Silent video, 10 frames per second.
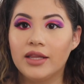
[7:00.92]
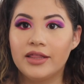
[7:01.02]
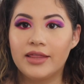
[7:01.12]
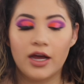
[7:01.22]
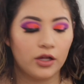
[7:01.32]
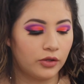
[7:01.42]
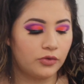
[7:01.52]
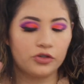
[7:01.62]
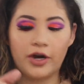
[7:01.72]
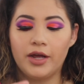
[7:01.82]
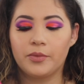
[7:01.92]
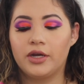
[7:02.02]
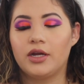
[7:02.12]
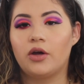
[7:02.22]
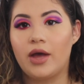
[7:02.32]
I let that glue dry, I'm
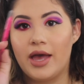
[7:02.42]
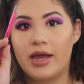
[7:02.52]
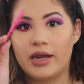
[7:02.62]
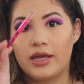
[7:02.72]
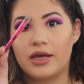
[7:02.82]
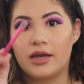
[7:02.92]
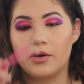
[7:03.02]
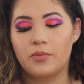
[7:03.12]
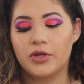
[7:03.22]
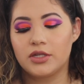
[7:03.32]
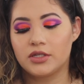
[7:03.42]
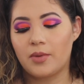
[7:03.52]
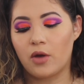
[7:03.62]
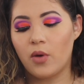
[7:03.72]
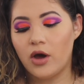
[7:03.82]
going to go ahead and put this on my